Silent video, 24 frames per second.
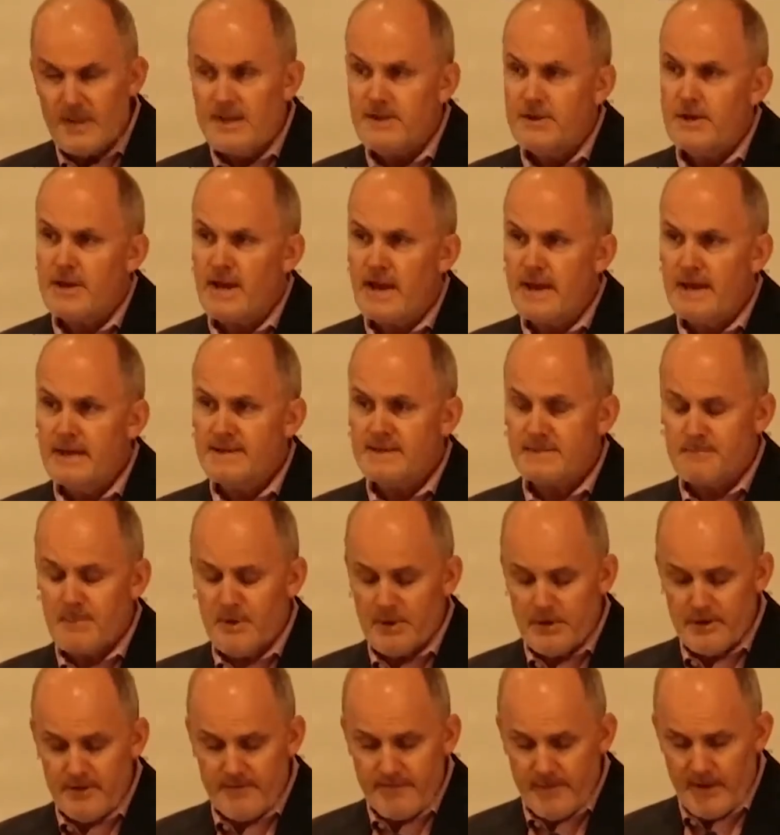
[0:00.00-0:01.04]
You get
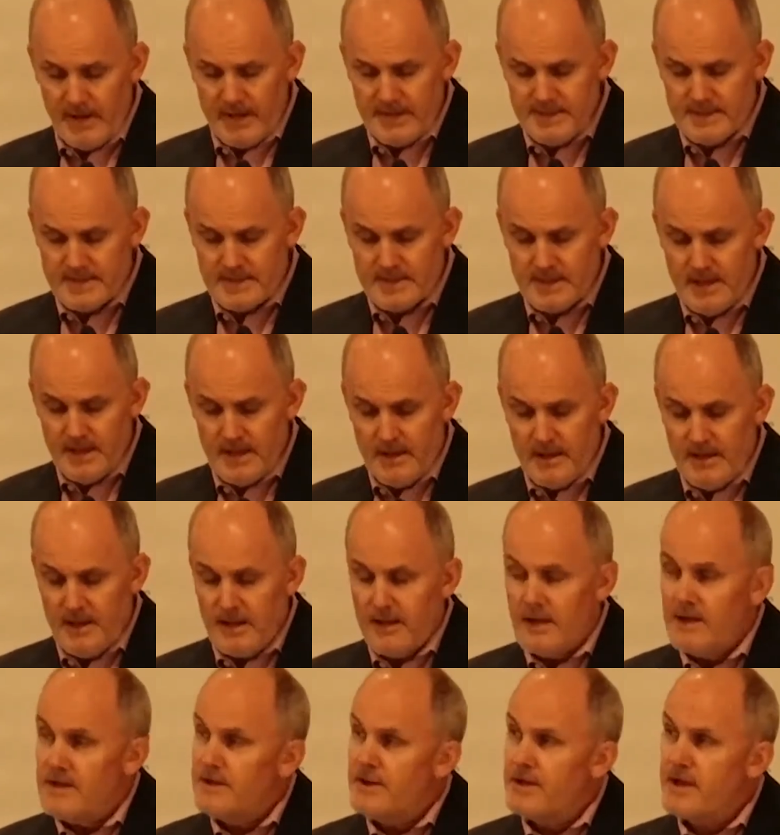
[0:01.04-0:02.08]
expert advice,
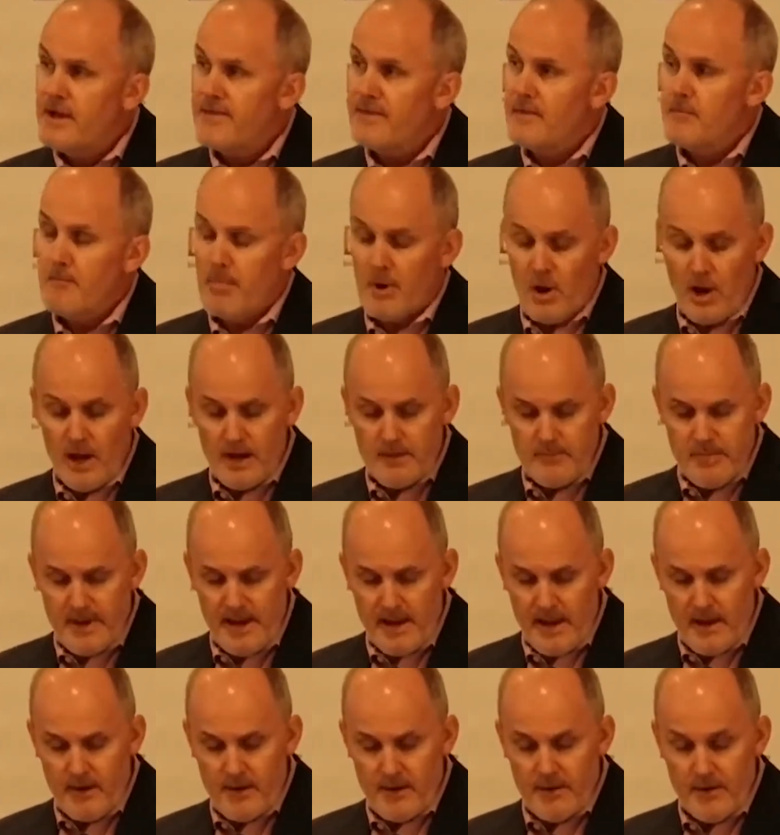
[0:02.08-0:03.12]
you get the buying
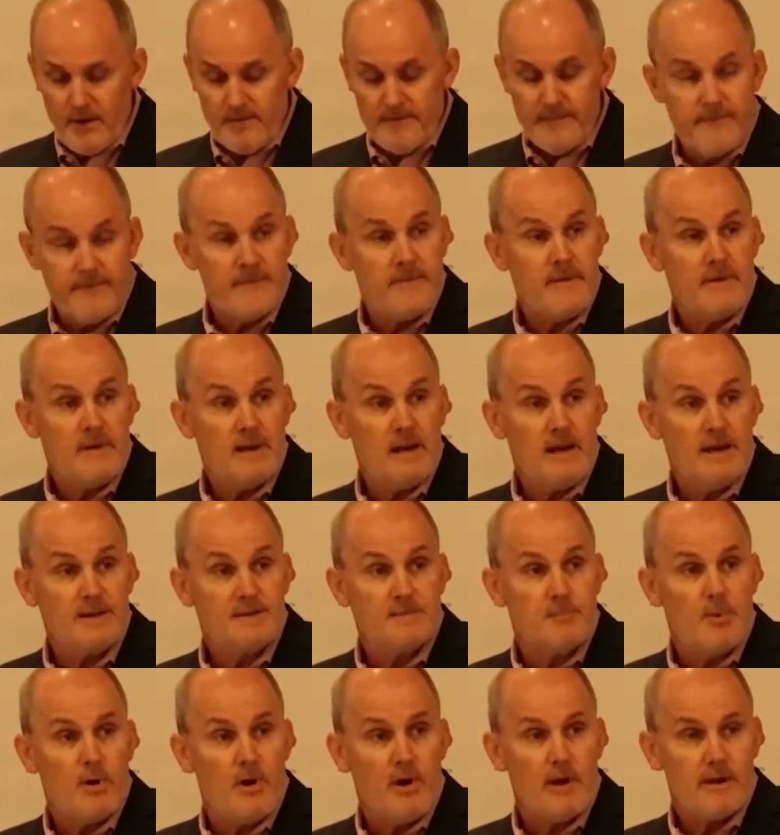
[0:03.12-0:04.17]
power a very
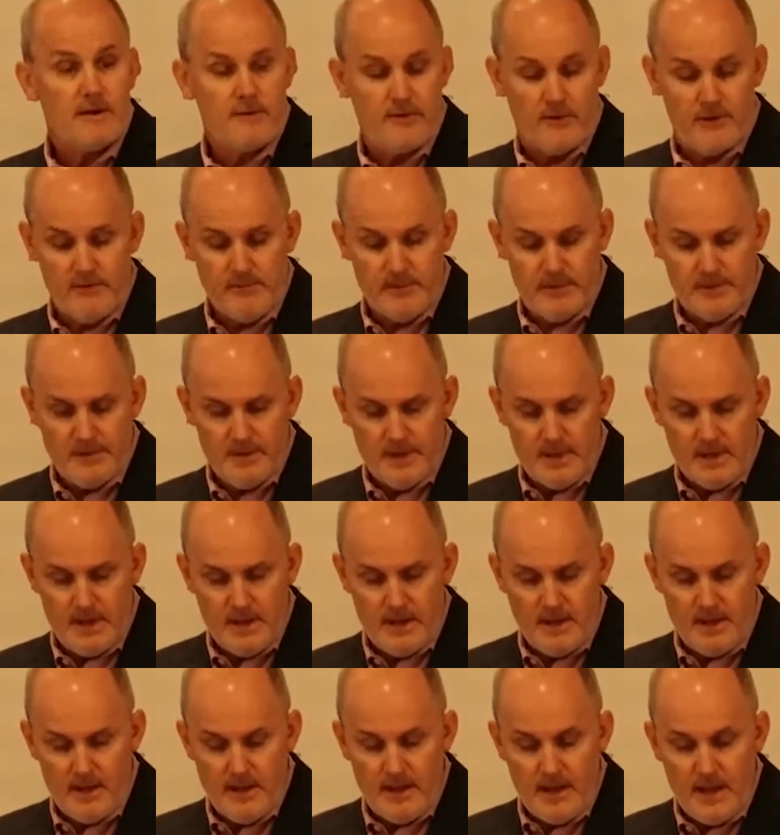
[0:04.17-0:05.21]
large buying group,
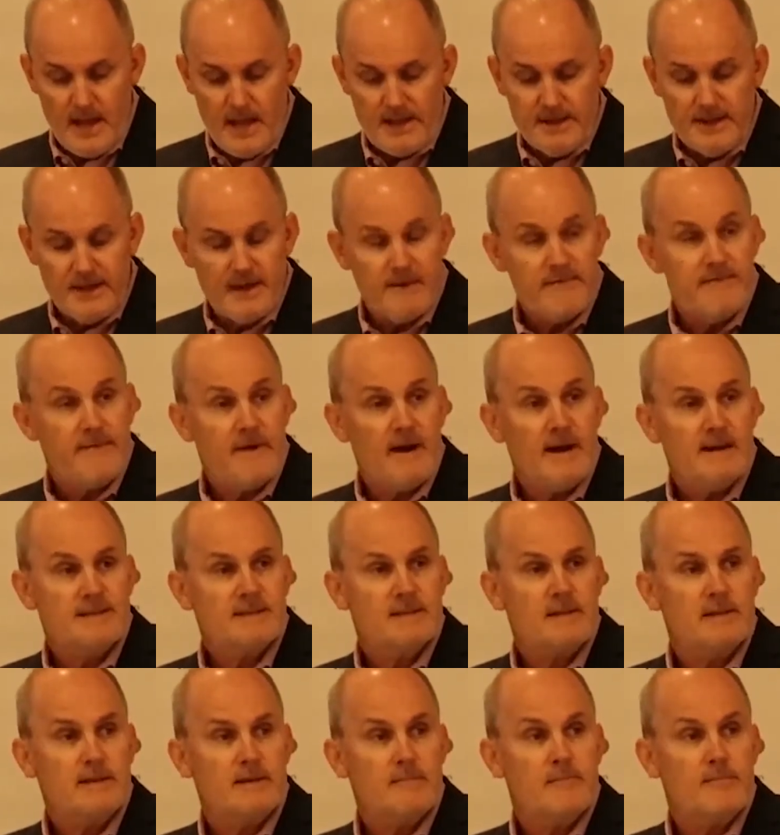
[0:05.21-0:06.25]
and you get
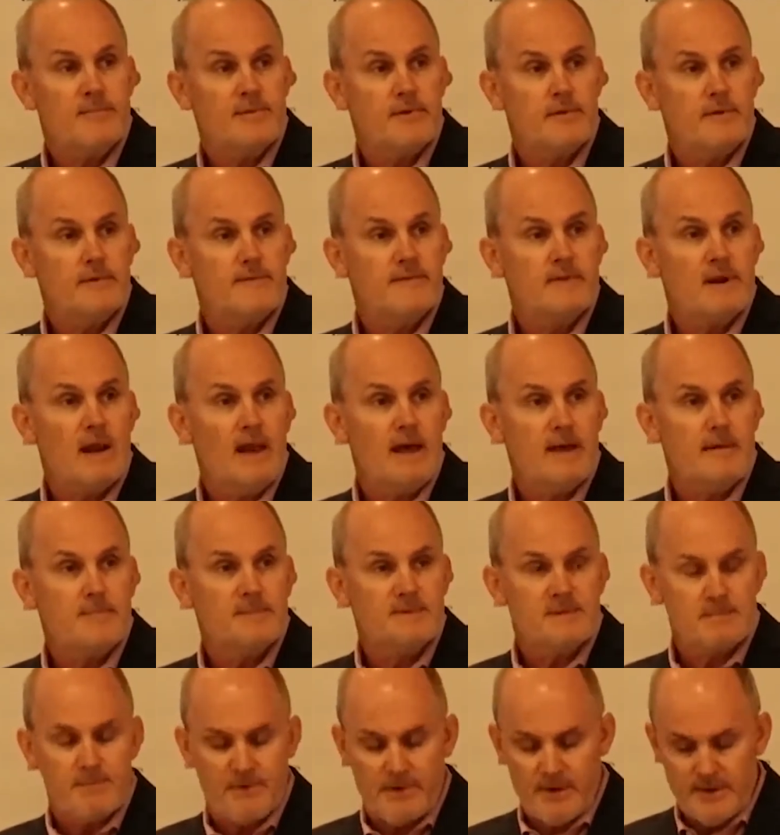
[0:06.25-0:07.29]
vastly improved
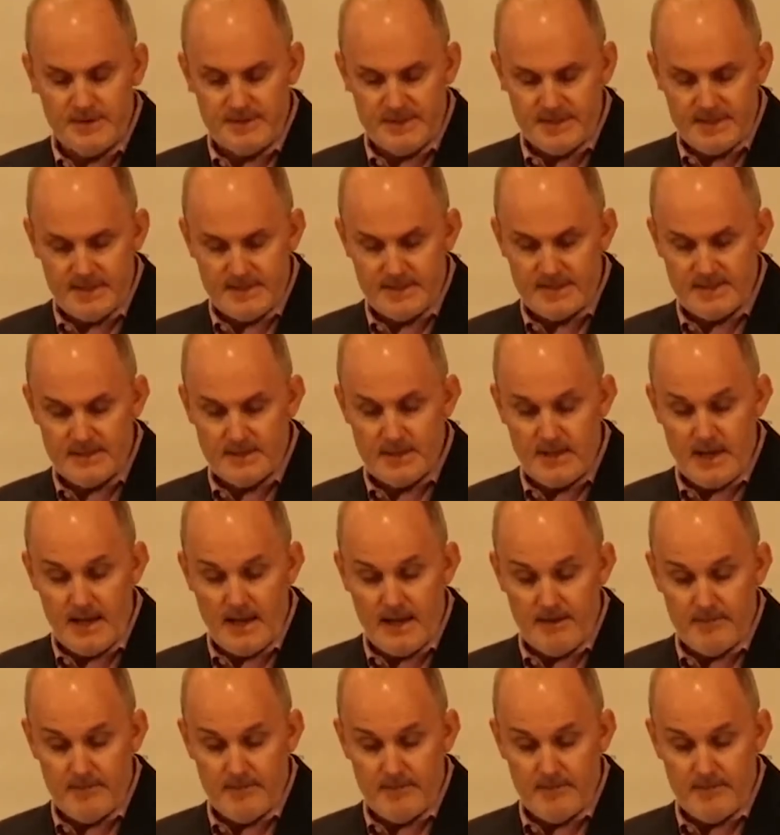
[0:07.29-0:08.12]
claims process.